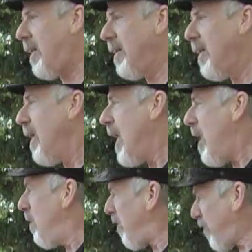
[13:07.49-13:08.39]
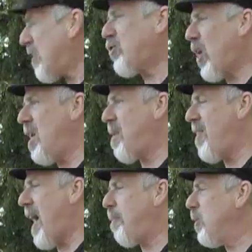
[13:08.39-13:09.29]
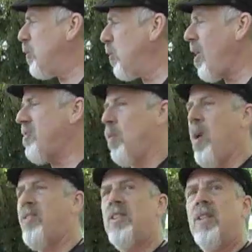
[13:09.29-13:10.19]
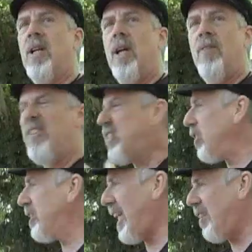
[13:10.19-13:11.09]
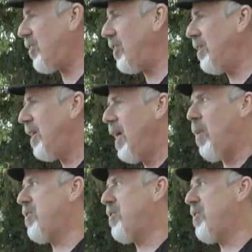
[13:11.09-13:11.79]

it. And we were frustrated by that because we realized it wasn't facilitation, it